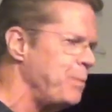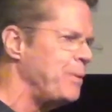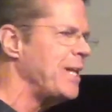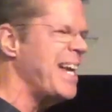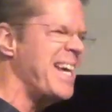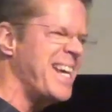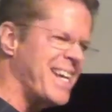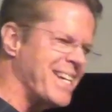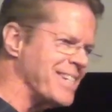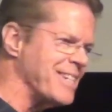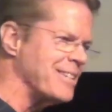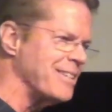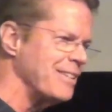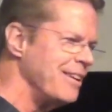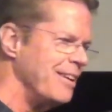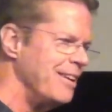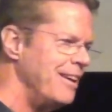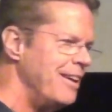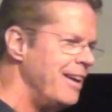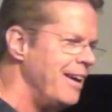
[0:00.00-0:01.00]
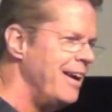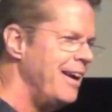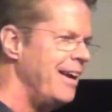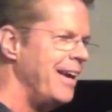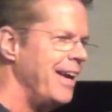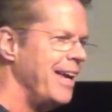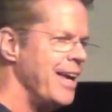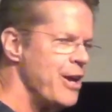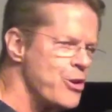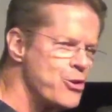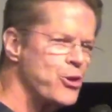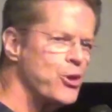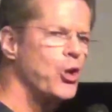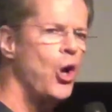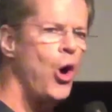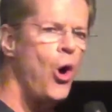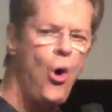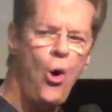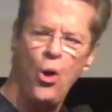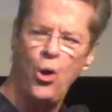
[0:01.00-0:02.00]
place. His
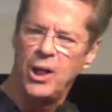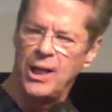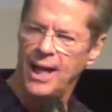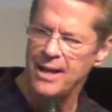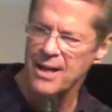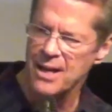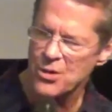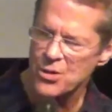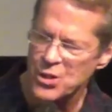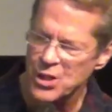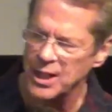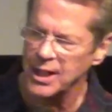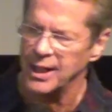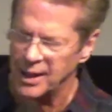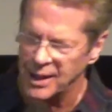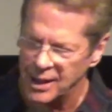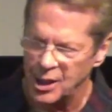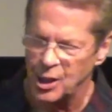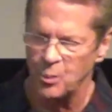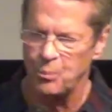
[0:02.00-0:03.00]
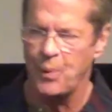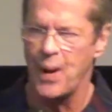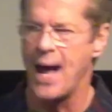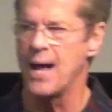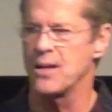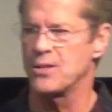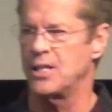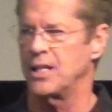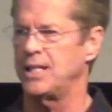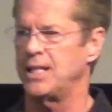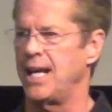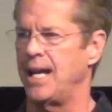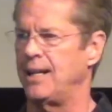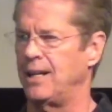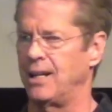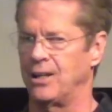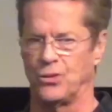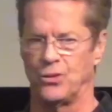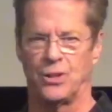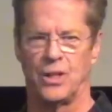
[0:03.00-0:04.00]
goal is to incapacitate
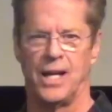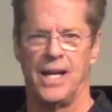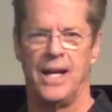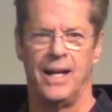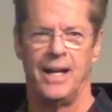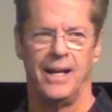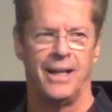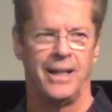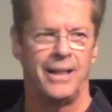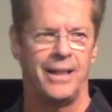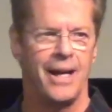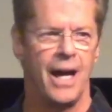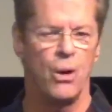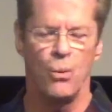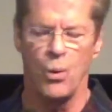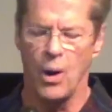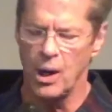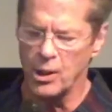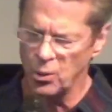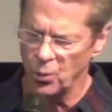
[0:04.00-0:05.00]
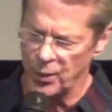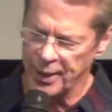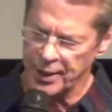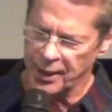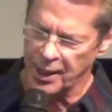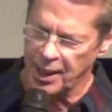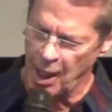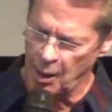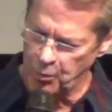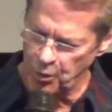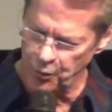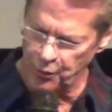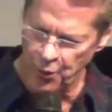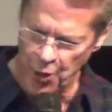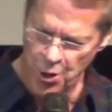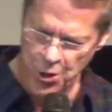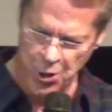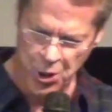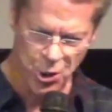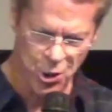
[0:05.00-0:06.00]
us. Now, I want to read a couple
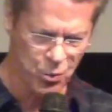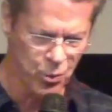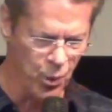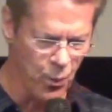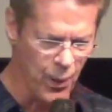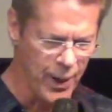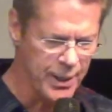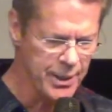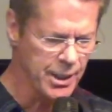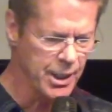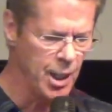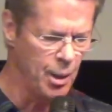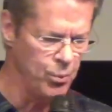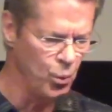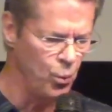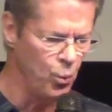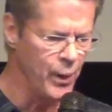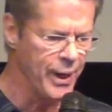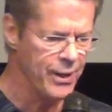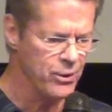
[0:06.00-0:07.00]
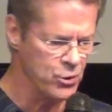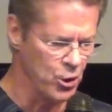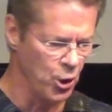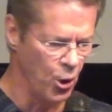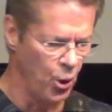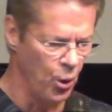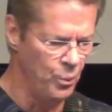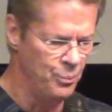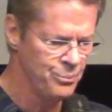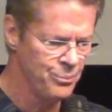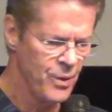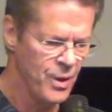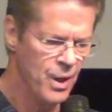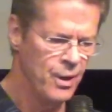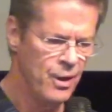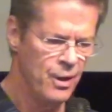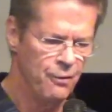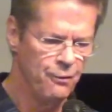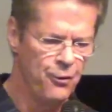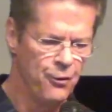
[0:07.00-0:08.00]
verses we read a couple weeks ago
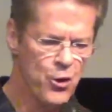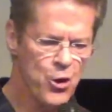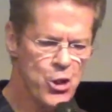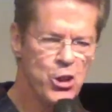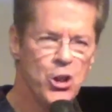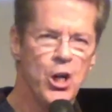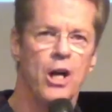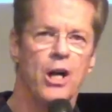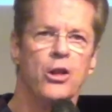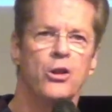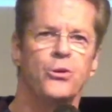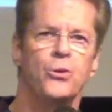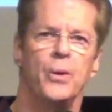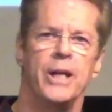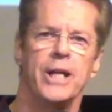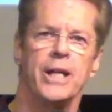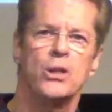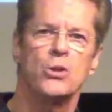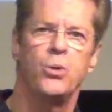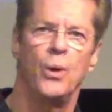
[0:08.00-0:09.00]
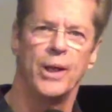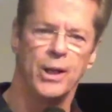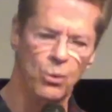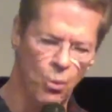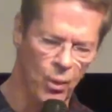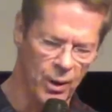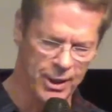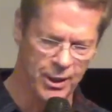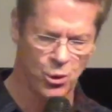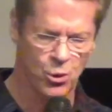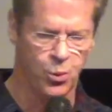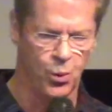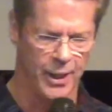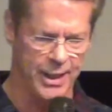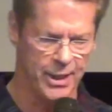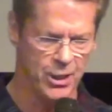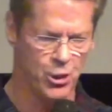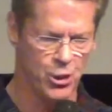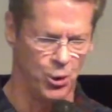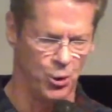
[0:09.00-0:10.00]
1 John 3 21 and
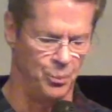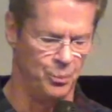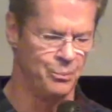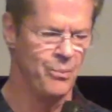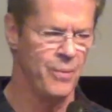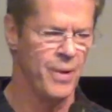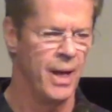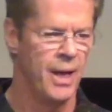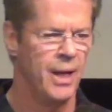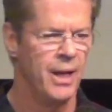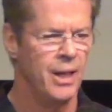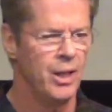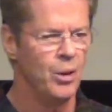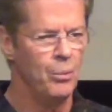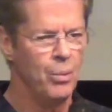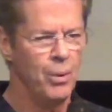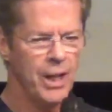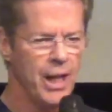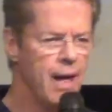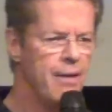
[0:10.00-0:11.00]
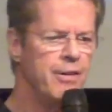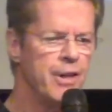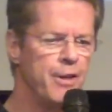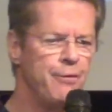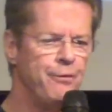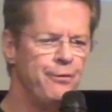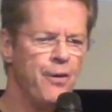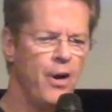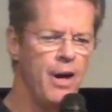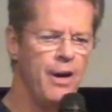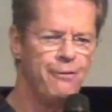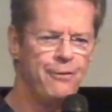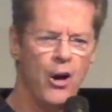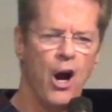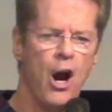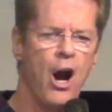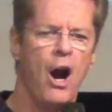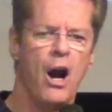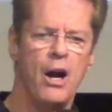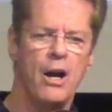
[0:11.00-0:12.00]
22. Beloved, if, if
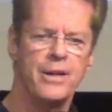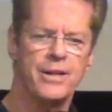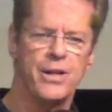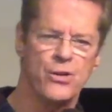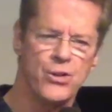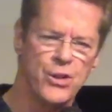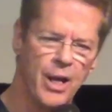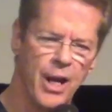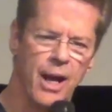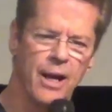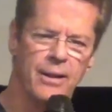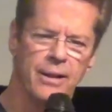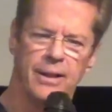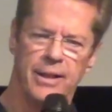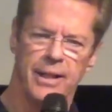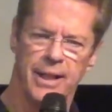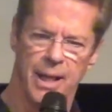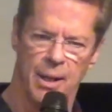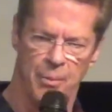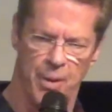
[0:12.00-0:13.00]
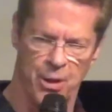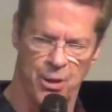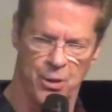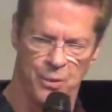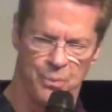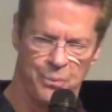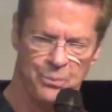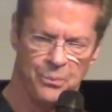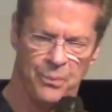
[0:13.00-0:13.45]
our heart does not condemn us,